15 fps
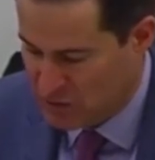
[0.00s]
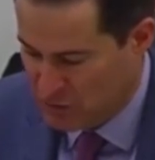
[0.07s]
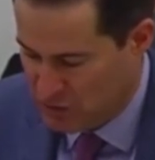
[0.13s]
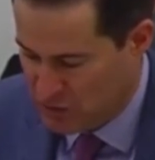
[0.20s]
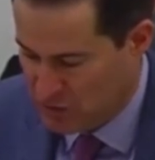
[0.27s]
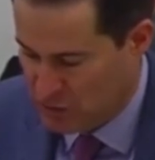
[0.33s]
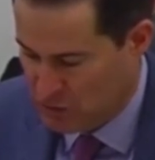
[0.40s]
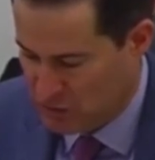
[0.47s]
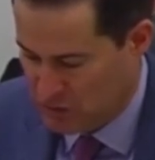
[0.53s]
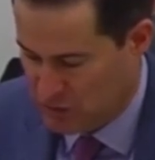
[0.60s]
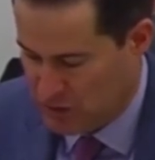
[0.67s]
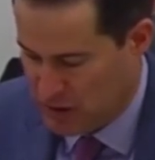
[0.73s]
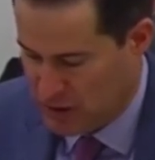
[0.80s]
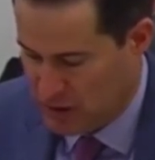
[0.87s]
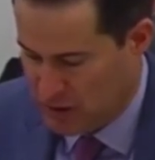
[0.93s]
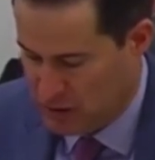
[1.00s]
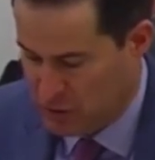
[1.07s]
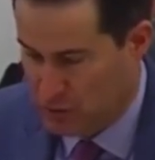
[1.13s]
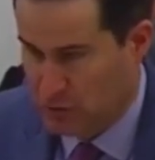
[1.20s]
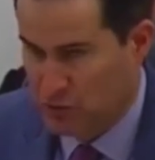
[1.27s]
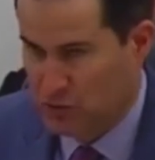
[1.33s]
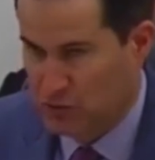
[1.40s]
reduce
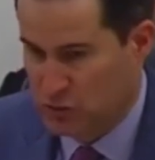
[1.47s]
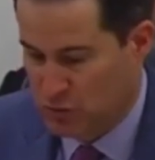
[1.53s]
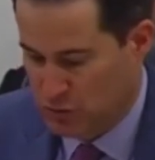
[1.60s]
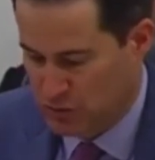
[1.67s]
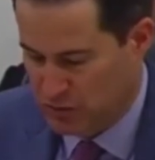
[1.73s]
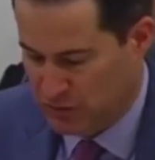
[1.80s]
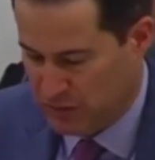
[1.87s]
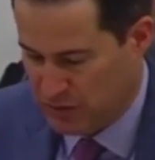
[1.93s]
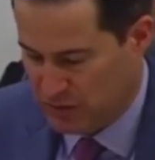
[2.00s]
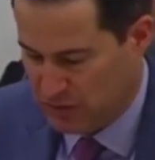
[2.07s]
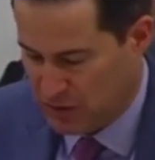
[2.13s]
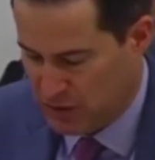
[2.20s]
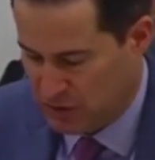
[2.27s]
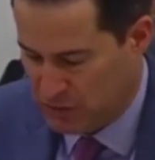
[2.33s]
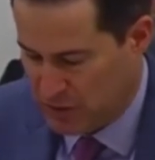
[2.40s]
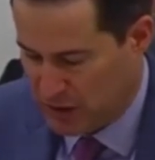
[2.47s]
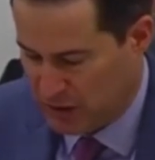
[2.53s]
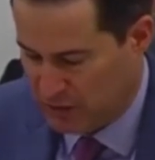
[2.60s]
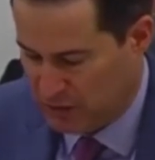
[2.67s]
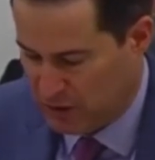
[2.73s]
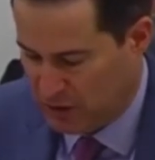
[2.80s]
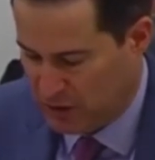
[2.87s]
to ensure defense
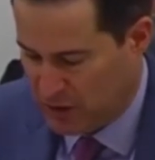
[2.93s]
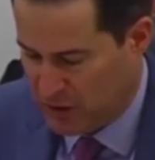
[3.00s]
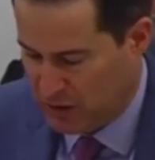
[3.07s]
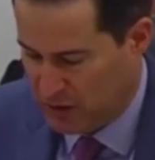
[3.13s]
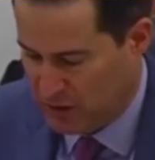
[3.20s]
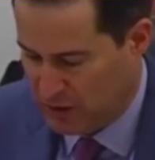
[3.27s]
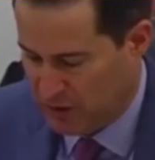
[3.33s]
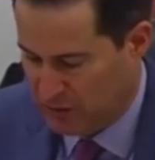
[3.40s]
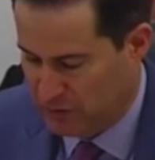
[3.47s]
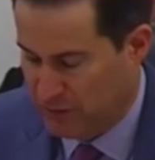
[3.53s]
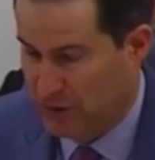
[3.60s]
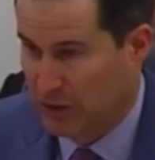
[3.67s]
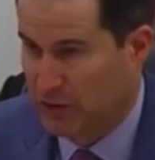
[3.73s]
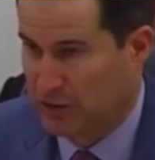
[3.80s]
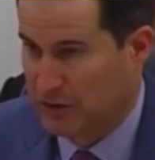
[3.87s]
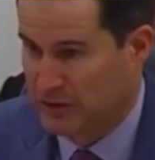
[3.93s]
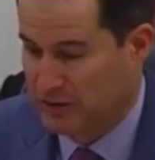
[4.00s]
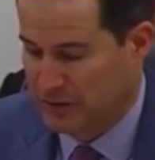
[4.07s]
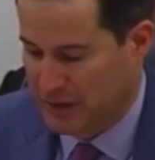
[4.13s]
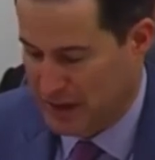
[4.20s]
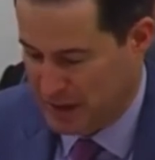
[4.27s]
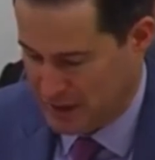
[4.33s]
contracts are not unnecessarily
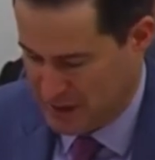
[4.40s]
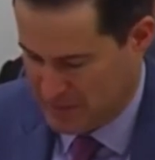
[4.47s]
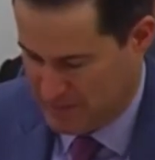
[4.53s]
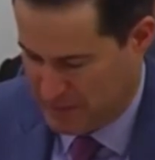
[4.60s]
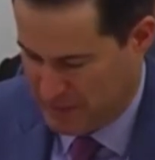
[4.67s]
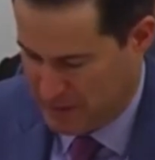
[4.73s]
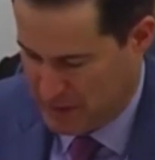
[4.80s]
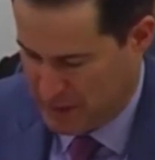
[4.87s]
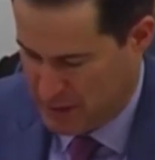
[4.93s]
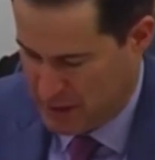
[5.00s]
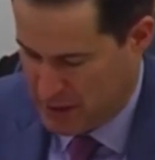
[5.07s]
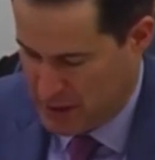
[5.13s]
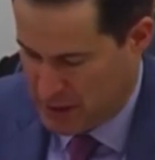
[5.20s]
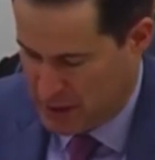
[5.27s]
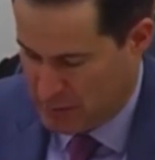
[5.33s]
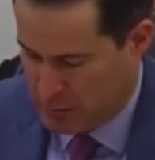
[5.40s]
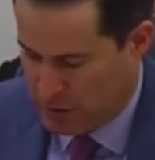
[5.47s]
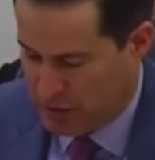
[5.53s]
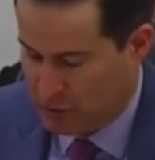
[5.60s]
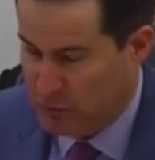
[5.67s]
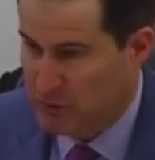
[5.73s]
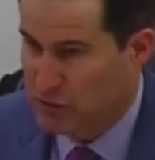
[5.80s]
delayed. But
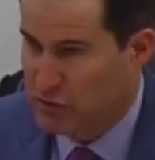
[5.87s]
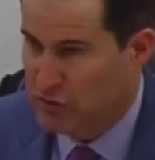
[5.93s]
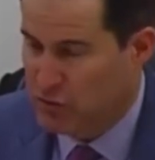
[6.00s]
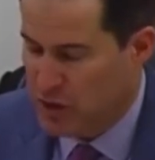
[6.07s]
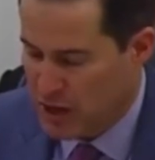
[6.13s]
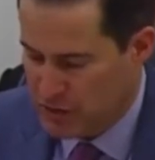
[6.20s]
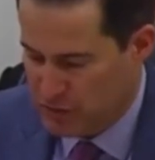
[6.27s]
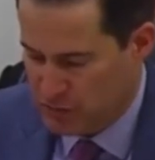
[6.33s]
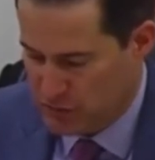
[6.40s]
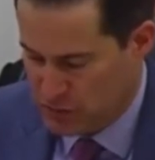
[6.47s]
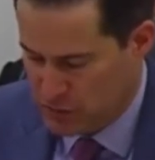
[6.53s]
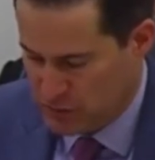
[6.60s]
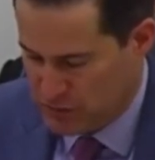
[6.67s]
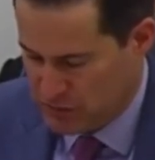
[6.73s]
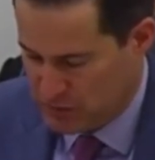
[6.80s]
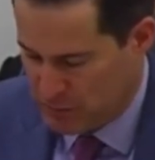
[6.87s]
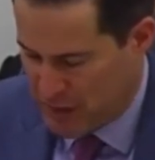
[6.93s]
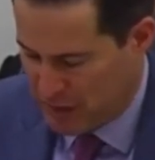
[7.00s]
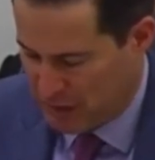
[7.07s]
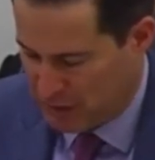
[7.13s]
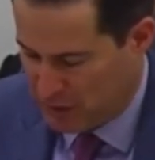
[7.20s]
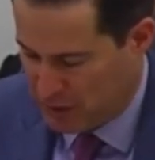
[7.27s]
as we try to reduce this
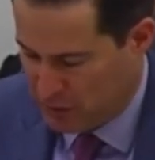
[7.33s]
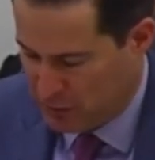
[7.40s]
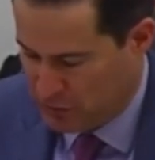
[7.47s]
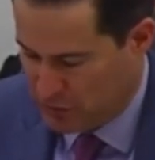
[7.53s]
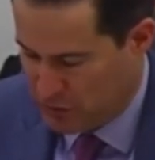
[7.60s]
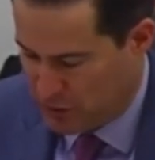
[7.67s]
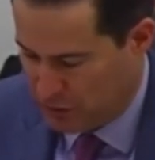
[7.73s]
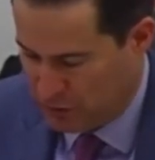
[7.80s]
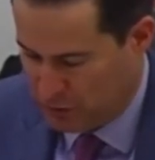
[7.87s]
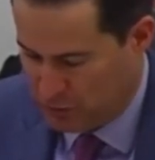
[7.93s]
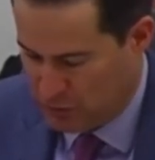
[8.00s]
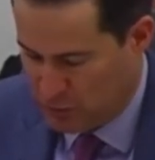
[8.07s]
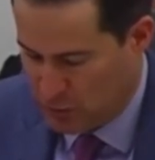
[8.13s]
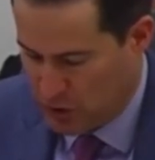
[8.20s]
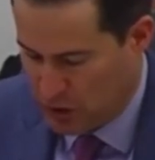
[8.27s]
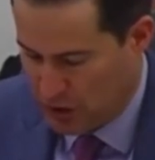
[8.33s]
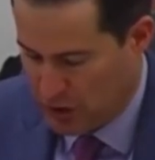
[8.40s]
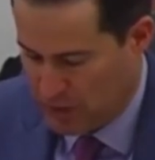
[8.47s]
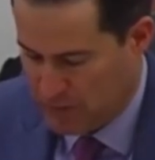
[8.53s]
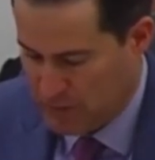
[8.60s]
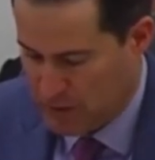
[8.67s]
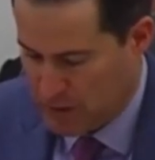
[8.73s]
backlog, we should also be
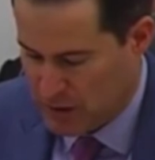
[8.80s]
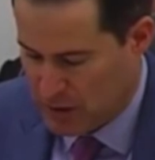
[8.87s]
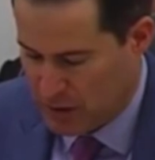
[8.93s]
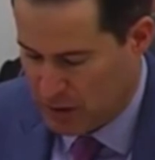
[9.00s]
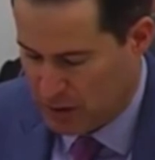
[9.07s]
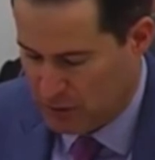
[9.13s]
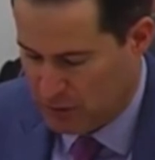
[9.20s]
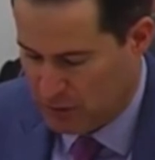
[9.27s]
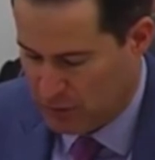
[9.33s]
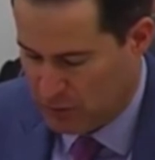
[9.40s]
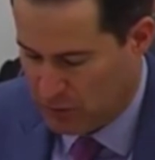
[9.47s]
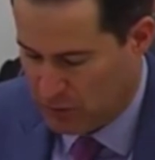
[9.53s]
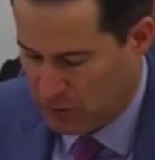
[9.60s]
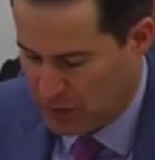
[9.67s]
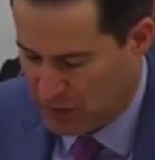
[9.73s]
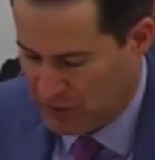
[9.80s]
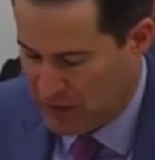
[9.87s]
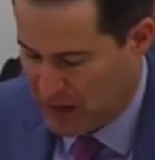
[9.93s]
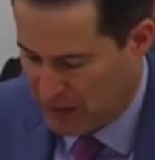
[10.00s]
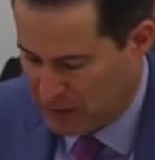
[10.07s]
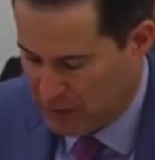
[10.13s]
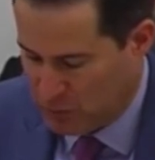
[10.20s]
wary of
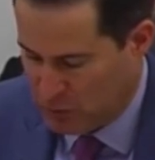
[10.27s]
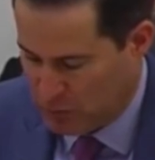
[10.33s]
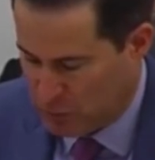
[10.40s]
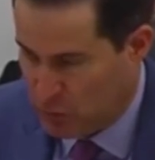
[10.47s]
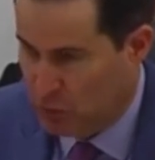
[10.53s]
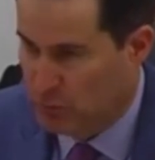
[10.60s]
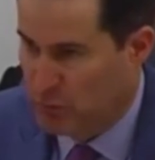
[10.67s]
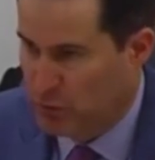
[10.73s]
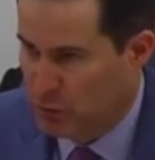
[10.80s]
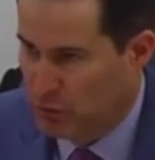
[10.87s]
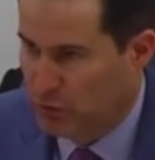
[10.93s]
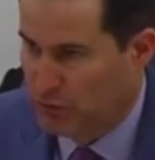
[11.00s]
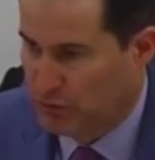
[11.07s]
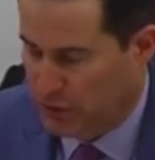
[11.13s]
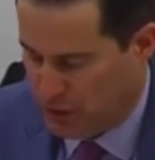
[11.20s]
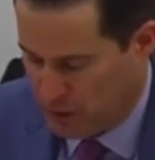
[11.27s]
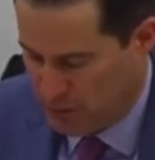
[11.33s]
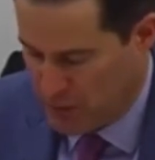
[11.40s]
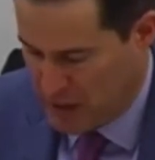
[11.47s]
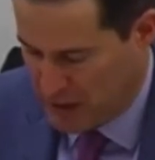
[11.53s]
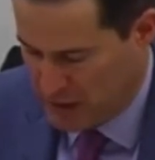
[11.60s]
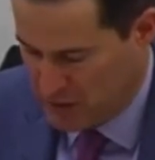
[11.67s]
exactly what proposals are made